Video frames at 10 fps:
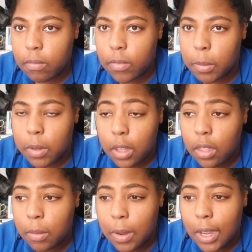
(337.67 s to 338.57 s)
a month
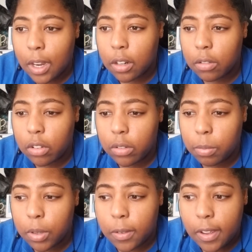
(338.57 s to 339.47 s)
and my hair grows
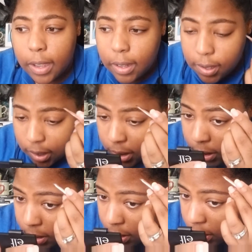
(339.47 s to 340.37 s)
pretty fast,
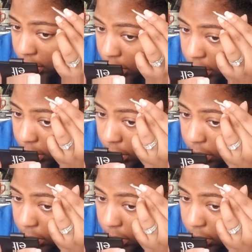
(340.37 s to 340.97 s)
so